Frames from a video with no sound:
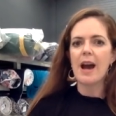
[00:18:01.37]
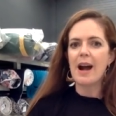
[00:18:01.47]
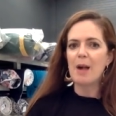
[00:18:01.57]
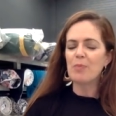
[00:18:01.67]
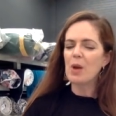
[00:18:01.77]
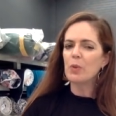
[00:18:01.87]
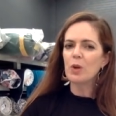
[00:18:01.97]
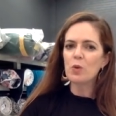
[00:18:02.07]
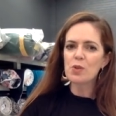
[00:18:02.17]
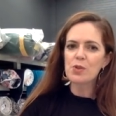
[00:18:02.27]
And we
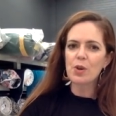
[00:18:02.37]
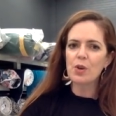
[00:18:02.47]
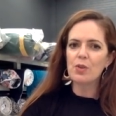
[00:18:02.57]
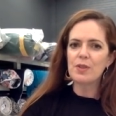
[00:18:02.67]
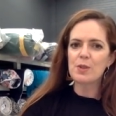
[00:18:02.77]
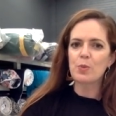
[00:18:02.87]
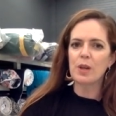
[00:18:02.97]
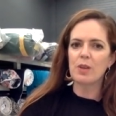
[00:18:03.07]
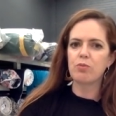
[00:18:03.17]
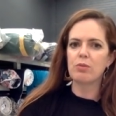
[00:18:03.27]
also this
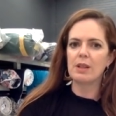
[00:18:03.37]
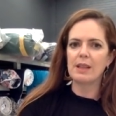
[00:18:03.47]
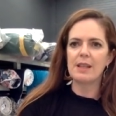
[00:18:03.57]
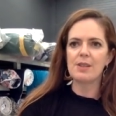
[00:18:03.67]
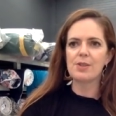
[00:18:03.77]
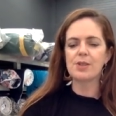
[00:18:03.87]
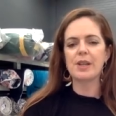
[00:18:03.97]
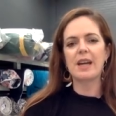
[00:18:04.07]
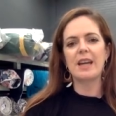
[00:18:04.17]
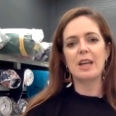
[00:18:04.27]
week released
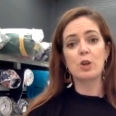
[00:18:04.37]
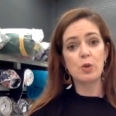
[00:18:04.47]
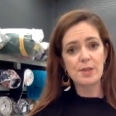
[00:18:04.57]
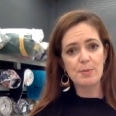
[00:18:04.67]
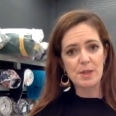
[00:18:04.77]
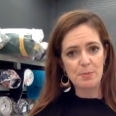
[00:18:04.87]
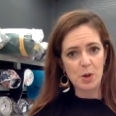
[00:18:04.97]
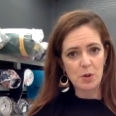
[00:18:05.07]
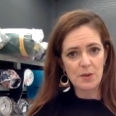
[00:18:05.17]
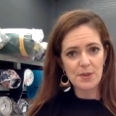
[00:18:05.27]
a Christmas
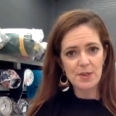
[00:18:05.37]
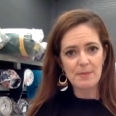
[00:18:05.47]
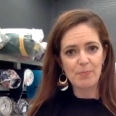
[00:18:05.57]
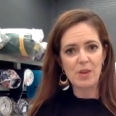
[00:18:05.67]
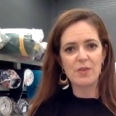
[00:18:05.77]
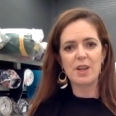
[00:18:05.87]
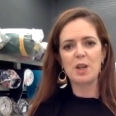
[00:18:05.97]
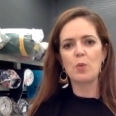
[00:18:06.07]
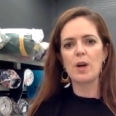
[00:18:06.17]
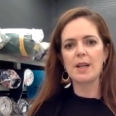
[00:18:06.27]
box if
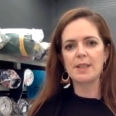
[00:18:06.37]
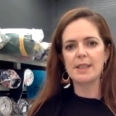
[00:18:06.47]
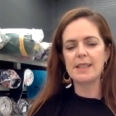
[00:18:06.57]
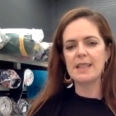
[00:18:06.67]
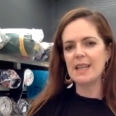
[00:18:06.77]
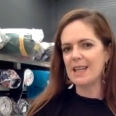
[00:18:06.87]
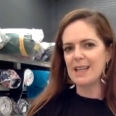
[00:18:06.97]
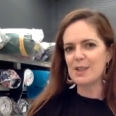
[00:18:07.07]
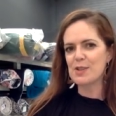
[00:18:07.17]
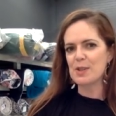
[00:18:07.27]
anyone
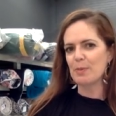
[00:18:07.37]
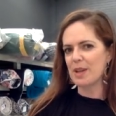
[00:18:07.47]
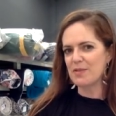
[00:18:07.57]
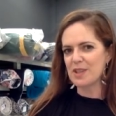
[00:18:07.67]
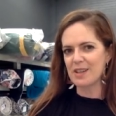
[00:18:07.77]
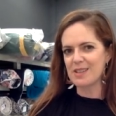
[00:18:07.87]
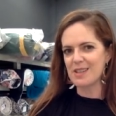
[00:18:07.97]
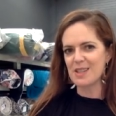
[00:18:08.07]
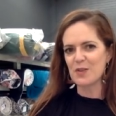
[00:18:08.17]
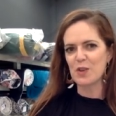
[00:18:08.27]
needs some gift
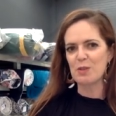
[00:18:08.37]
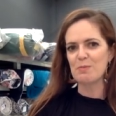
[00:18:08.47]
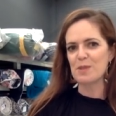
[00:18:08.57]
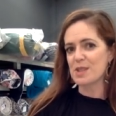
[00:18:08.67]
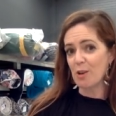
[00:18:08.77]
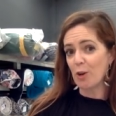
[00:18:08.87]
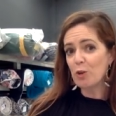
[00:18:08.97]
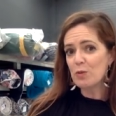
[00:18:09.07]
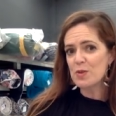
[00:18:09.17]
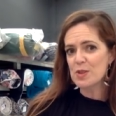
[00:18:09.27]
ideas for
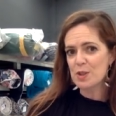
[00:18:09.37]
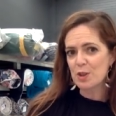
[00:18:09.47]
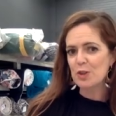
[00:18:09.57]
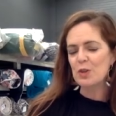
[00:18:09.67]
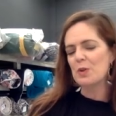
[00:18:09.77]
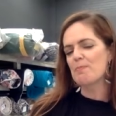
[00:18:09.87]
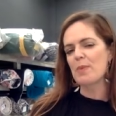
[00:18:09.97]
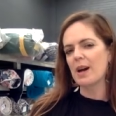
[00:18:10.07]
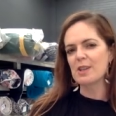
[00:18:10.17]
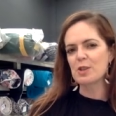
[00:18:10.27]
themselves to
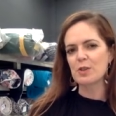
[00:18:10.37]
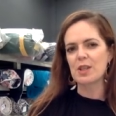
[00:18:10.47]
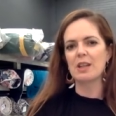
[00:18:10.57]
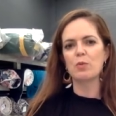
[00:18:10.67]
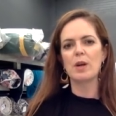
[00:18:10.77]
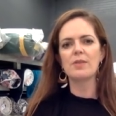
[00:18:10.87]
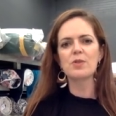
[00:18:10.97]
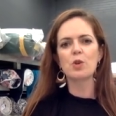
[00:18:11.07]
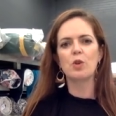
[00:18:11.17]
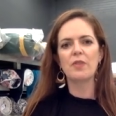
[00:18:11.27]
pass on to loved
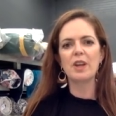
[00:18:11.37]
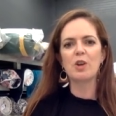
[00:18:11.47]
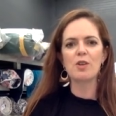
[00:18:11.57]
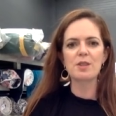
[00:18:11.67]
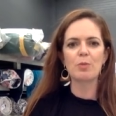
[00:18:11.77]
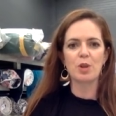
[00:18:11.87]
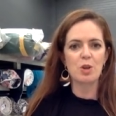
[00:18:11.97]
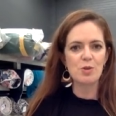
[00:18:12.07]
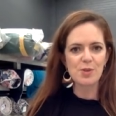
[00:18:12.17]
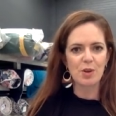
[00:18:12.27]
ones, or if they know somebody
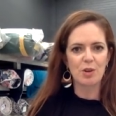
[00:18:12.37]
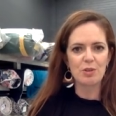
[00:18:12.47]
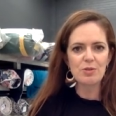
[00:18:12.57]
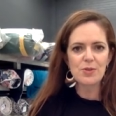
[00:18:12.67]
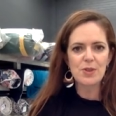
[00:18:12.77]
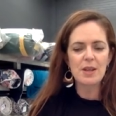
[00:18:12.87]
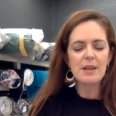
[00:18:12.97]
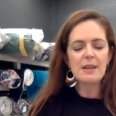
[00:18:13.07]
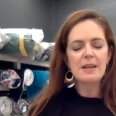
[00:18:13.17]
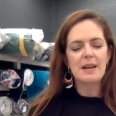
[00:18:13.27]
who sews
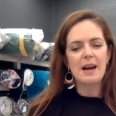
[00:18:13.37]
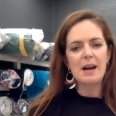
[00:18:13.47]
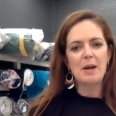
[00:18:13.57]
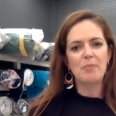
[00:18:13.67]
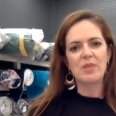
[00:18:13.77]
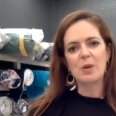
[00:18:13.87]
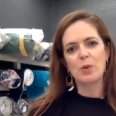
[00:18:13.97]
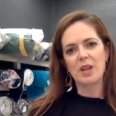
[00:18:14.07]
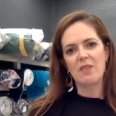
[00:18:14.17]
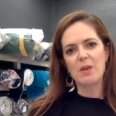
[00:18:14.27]
and they
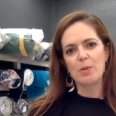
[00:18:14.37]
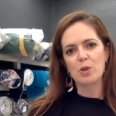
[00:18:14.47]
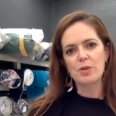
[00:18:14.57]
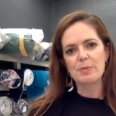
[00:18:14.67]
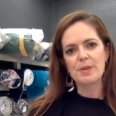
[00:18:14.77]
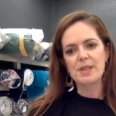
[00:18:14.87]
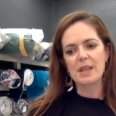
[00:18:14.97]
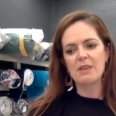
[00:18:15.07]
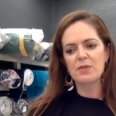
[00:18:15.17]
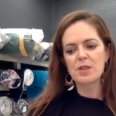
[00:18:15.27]
want to give them a Christmas
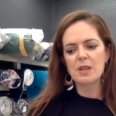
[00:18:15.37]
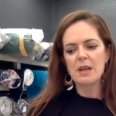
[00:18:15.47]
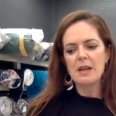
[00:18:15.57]
gift.